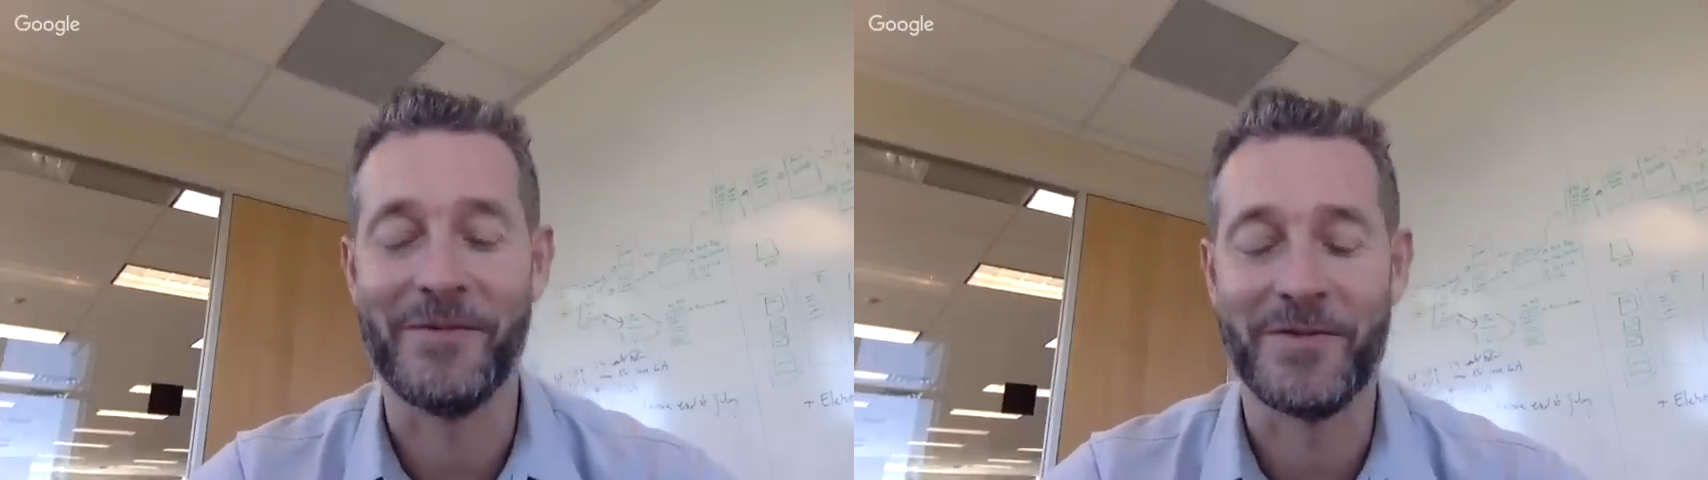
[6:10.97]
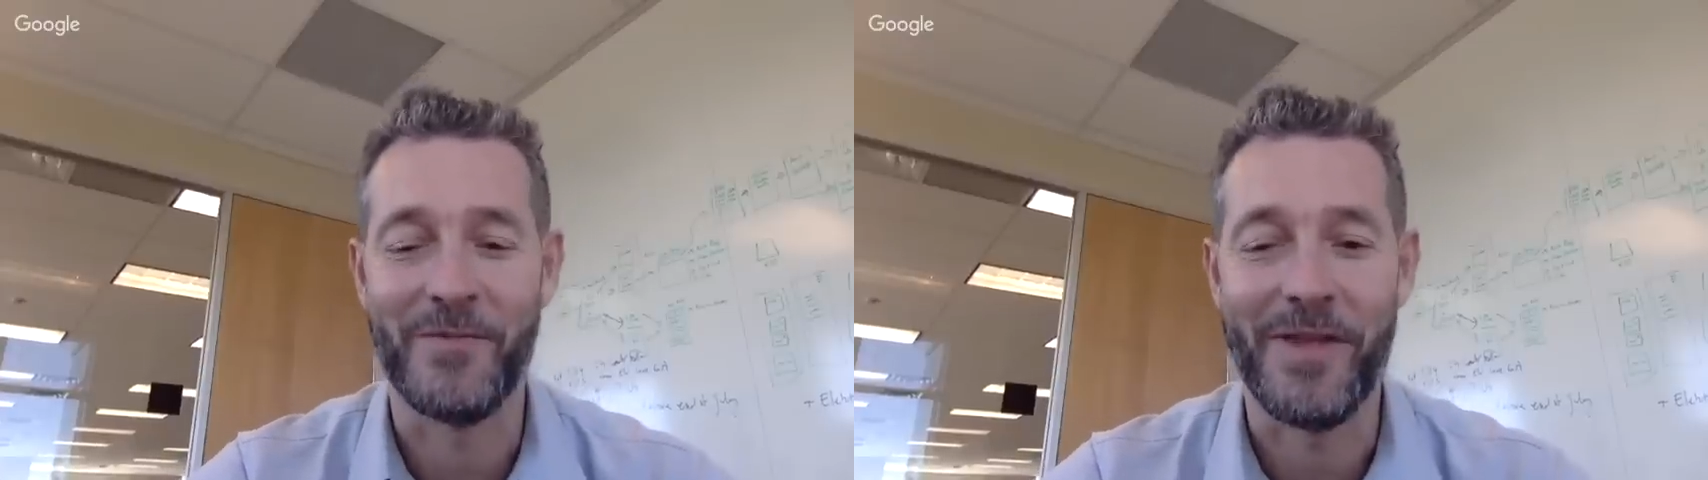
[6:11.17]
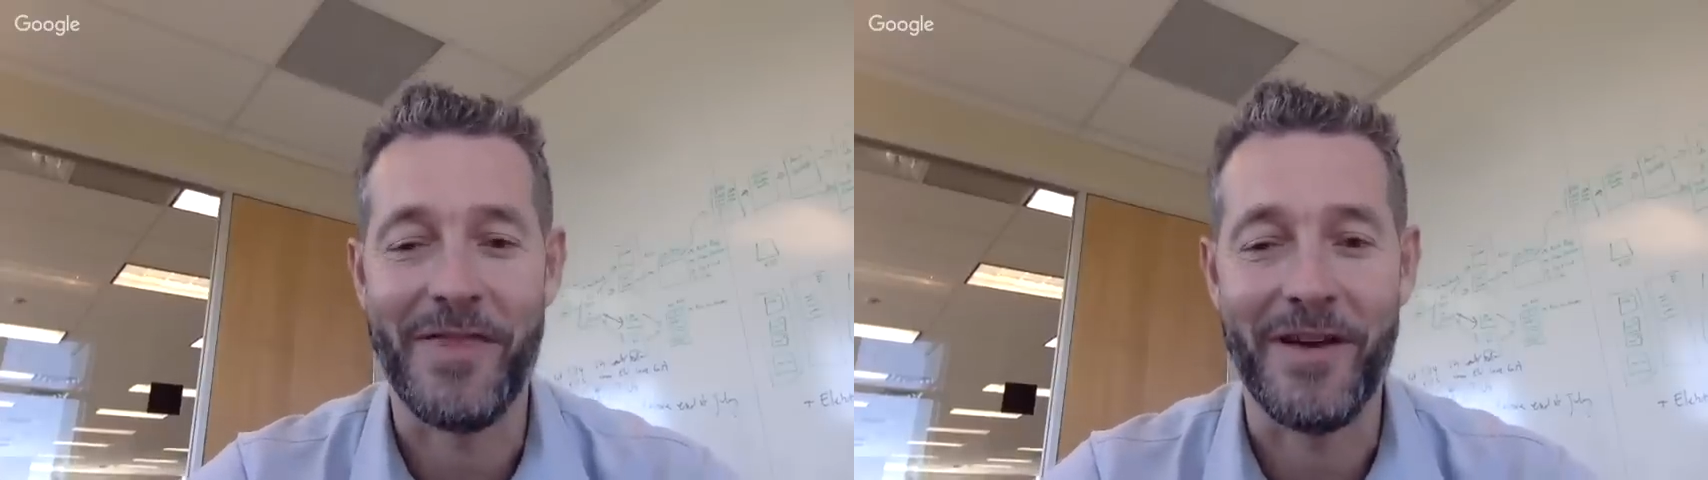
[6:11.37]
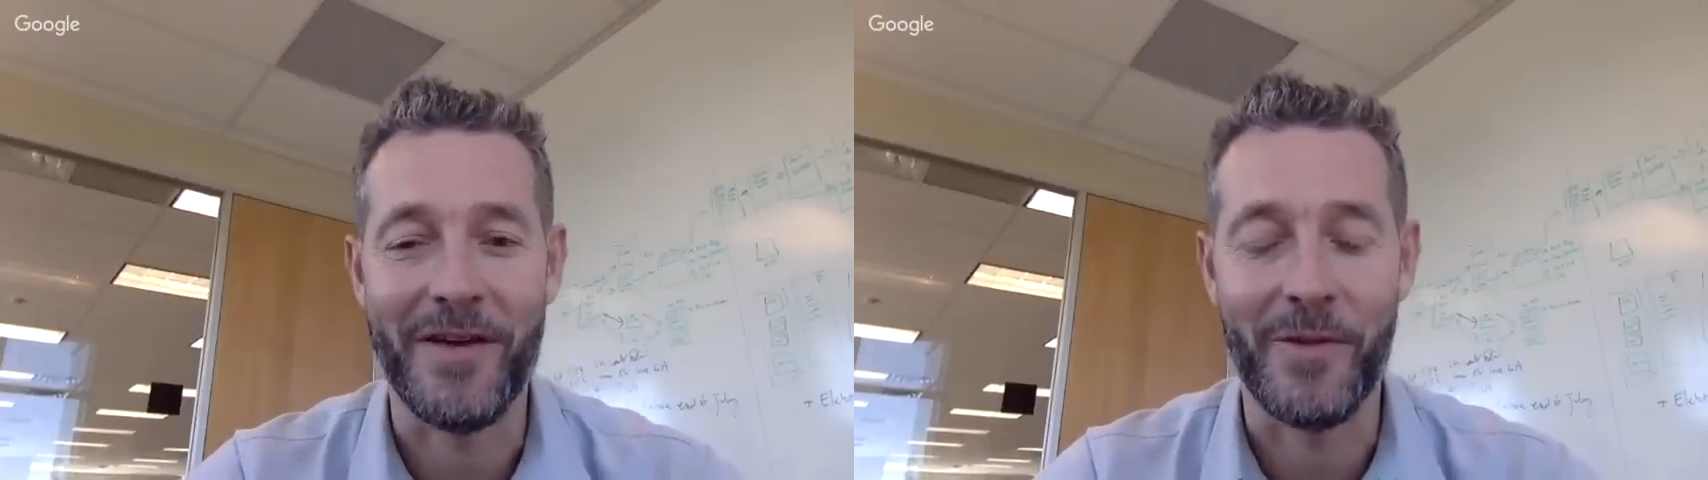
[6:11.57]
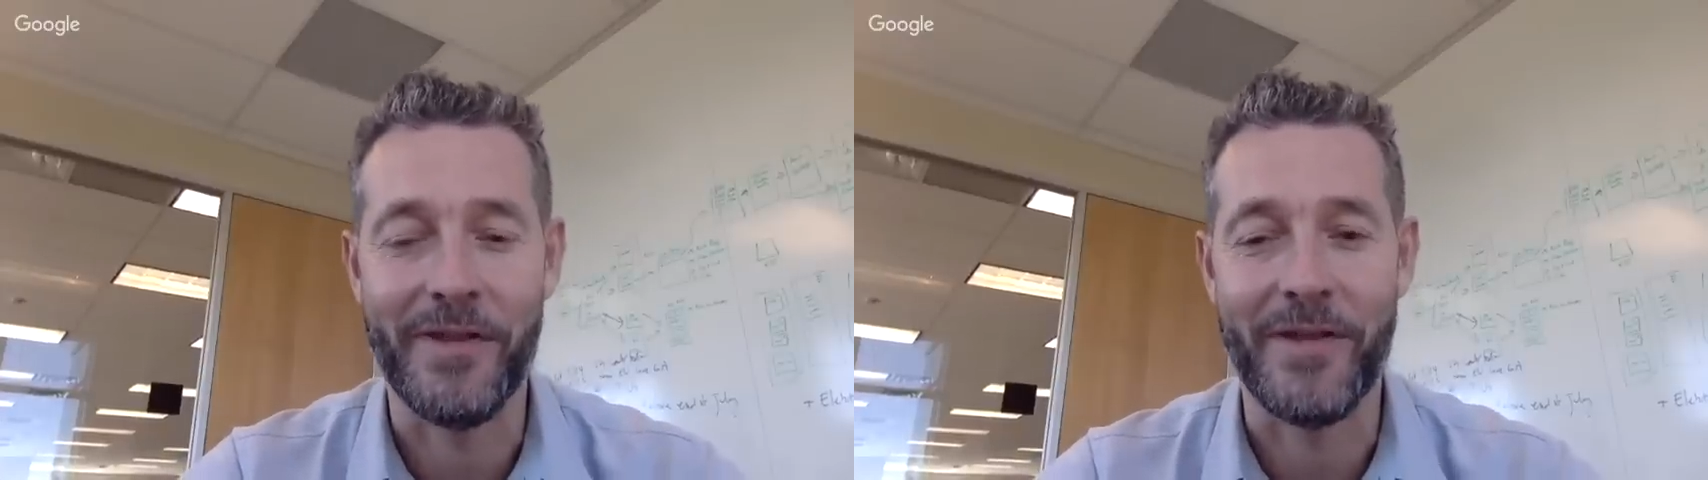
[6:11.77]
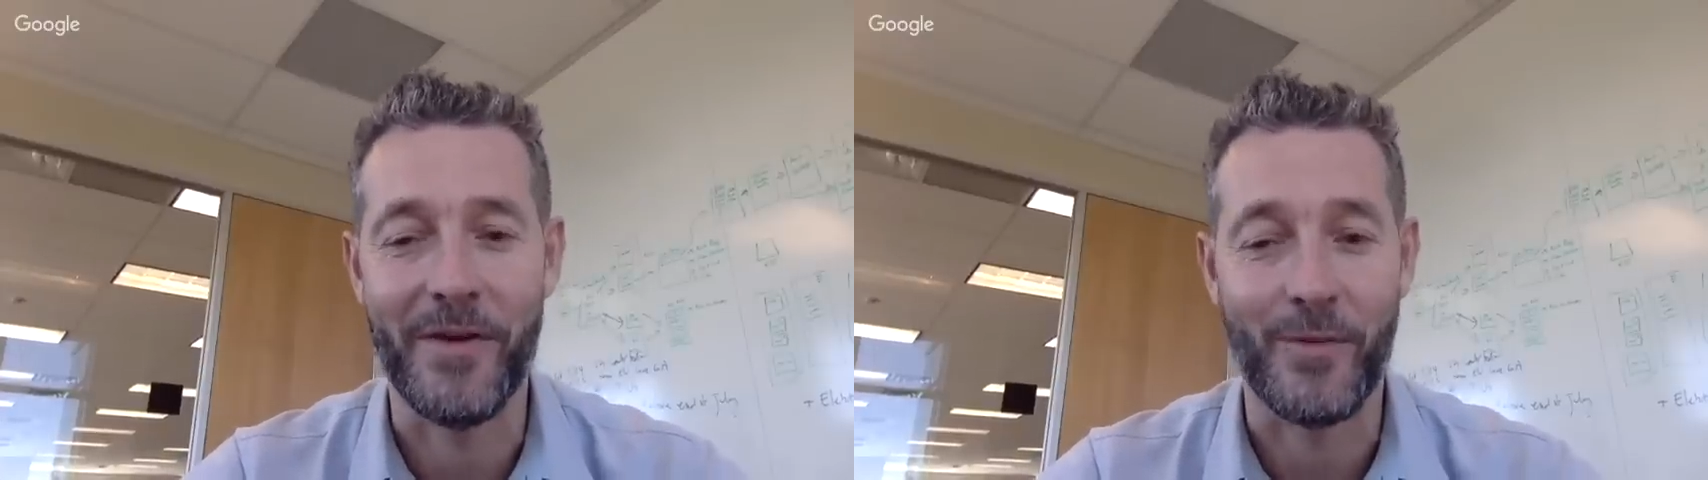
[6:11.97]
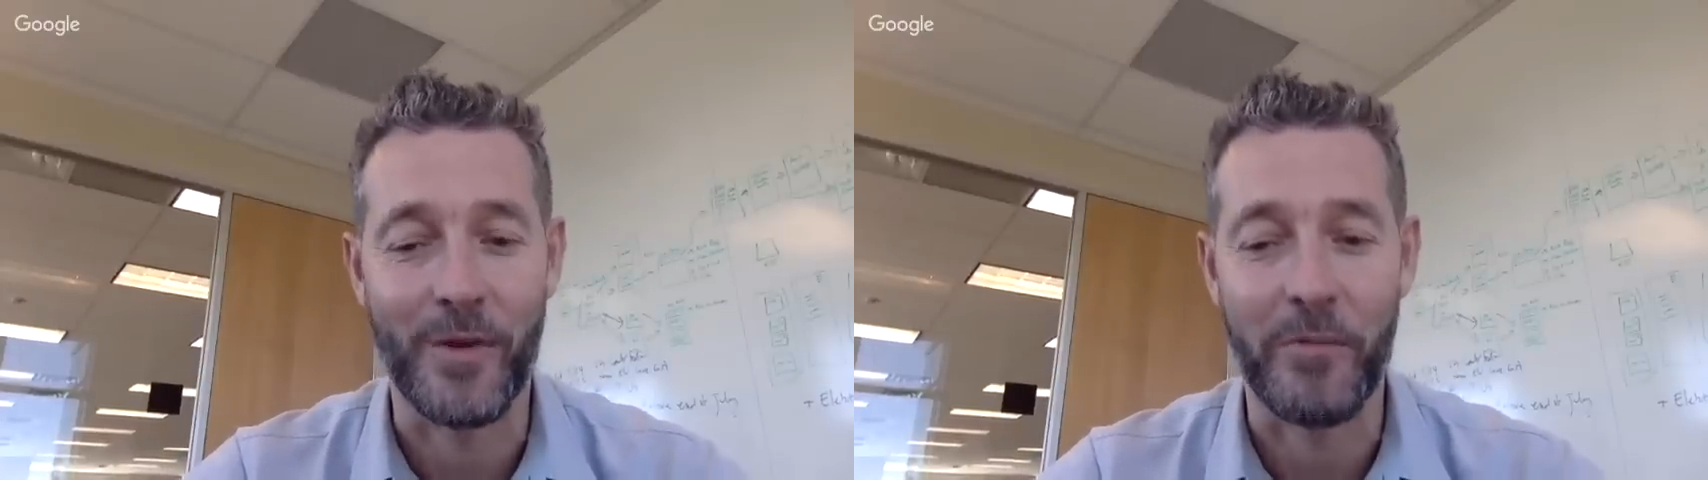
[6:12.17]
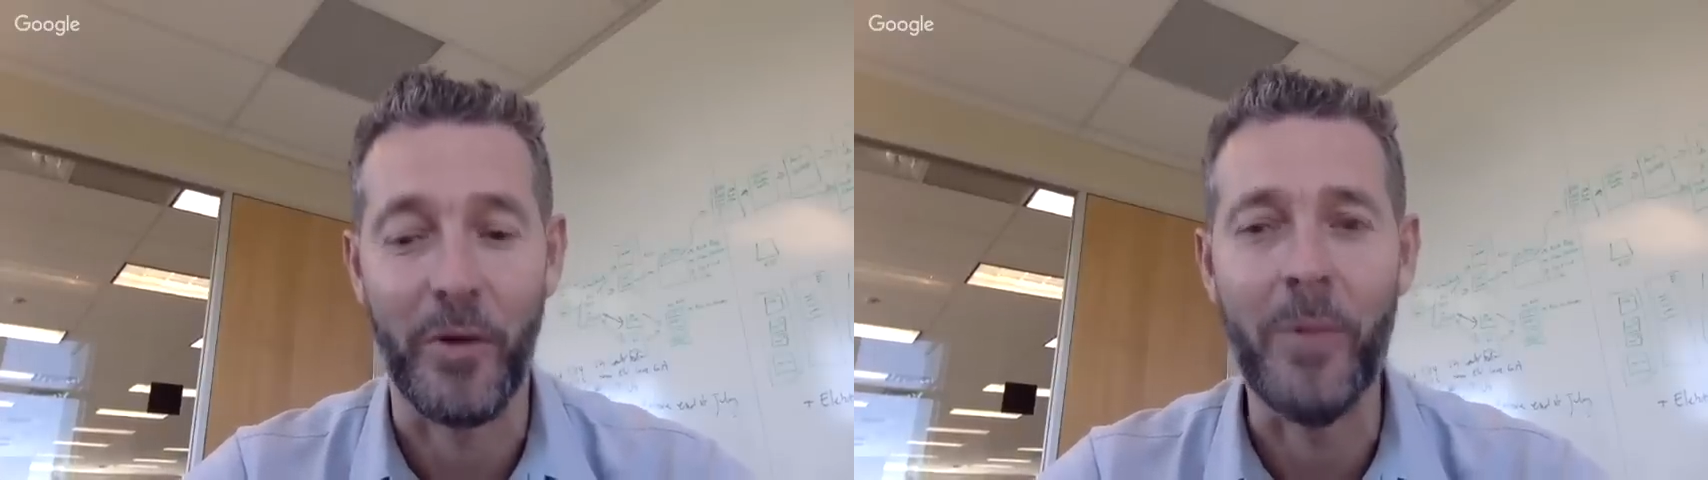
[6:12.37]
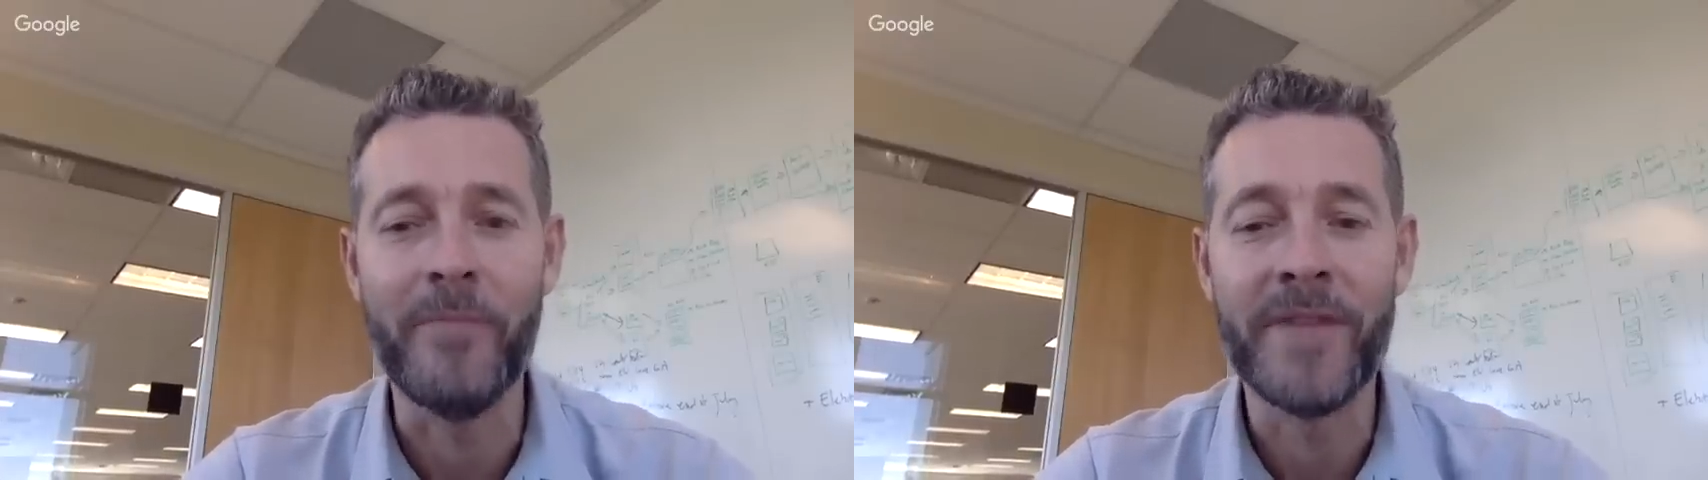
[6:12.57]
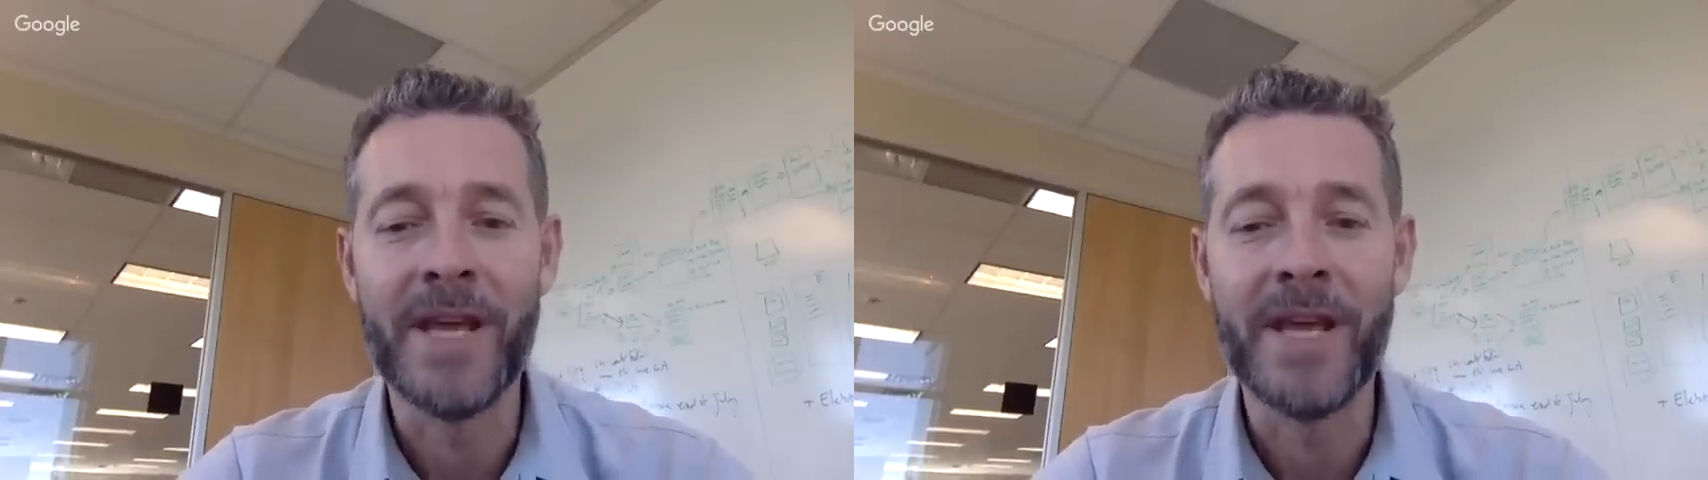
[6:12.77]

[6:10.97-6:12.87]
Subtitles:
was with the Ripple,